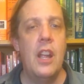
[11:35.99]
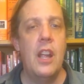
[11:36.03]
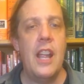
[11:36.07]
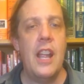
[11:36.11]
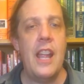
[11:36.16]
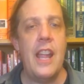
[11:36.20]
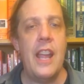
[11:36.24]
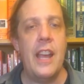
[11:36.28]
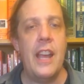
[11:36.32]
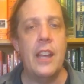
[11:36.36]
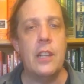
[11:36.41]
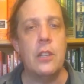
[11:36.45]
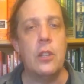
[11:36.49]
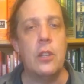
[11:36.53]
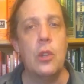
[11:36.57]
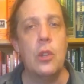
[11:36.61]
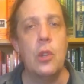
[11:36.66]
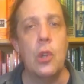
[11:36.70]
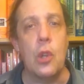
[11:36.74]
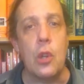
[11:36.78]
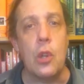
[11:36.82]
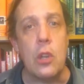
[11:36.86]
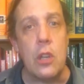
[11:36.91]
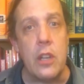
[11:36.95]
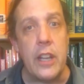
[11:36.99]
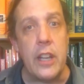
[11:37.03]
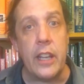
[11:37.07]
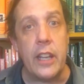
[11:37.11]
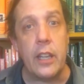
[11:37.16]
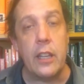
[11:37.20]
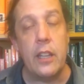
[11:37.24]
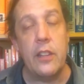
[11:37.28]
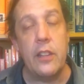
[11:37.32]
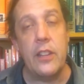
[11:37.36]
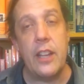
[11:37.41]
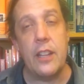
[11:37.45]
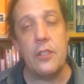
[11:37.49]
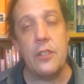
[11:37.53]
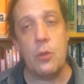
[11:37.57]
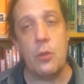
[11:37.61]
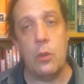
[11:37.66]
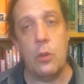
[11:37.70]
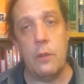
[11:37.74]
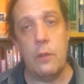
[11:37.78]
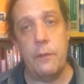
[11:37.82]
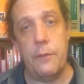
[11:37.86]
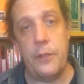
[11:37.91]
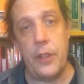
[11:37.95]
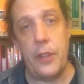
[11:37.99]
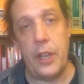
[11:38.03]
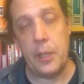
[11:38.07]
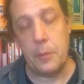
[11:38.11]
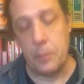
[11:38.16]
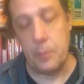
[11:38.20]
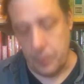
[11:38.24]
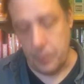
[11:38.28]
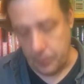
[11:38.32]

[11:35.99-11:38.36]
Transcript: and learning and that sort of thing.